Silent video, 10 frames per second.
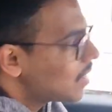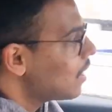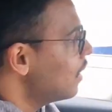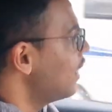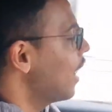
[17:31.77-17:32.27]

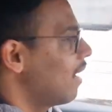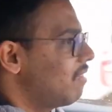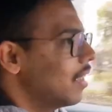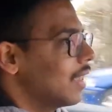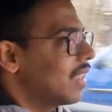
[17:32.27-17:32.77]
yeah, I
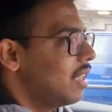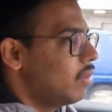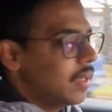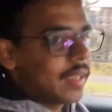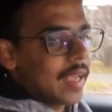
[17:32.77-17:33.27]
feel like you
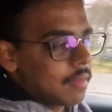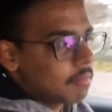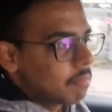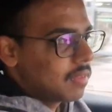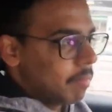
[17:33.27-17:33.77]
either get
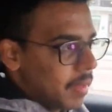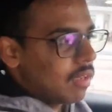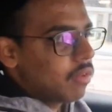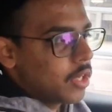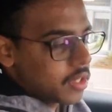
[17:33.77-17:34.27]
the big
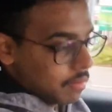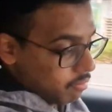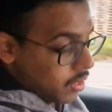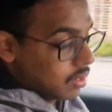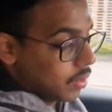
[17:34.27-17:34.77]
version,
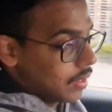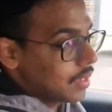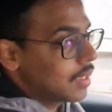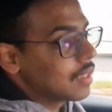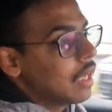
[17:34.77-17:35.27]
which is what this
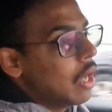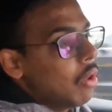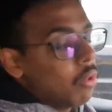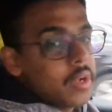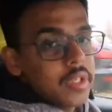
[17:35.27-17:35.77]
is,
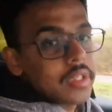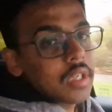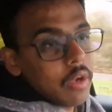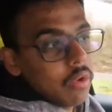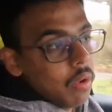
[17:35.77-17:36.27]
or you just
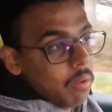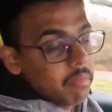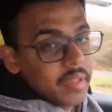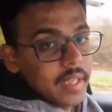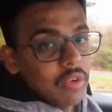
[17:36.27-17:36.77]
go home
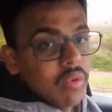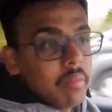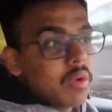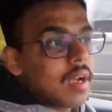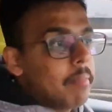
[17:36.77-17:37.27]
with a normal
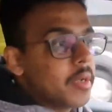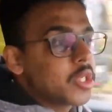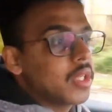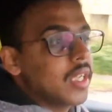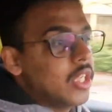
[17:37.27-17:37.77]

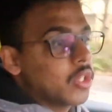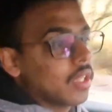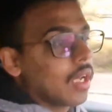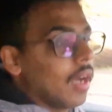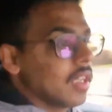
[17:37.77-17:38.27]
combustion engine
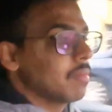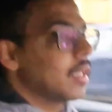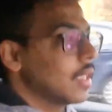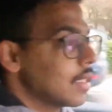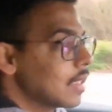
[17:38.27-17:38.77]
cars,
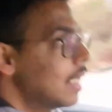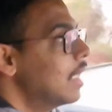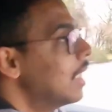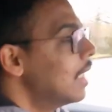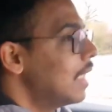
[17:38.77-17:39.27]
because
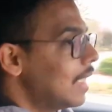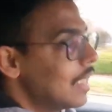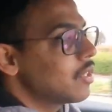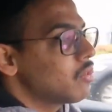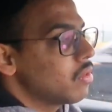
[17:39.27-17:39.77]
it
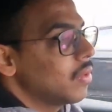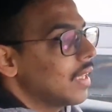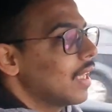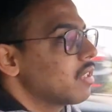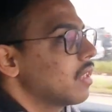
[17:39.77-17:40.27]
is true that
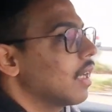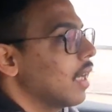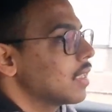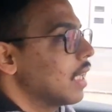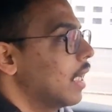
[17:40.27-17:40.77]
electric
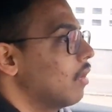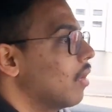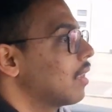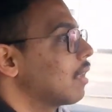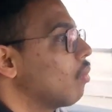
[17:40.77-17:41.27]
cars are not
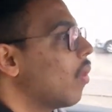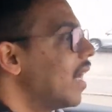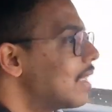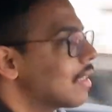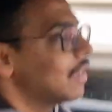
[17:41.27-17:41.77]

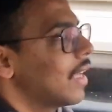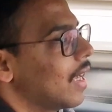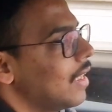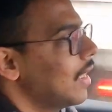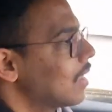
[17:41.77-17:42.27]
quite there
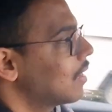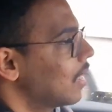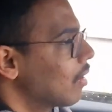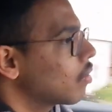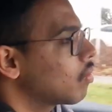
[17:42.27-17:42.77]
yet. They're
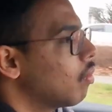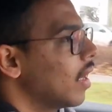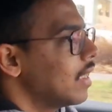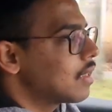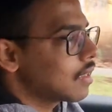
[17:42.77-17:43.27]
not
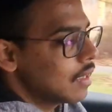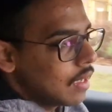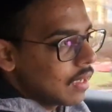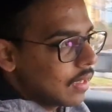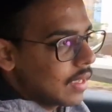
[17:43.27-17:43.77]
quite
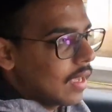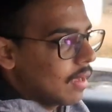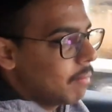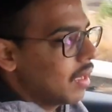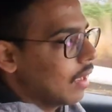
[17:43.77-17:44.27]

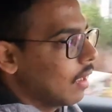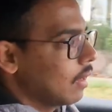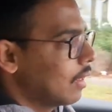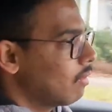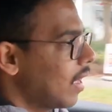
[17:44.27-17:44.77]

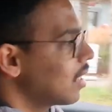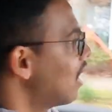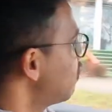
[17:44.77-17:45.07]
the right car for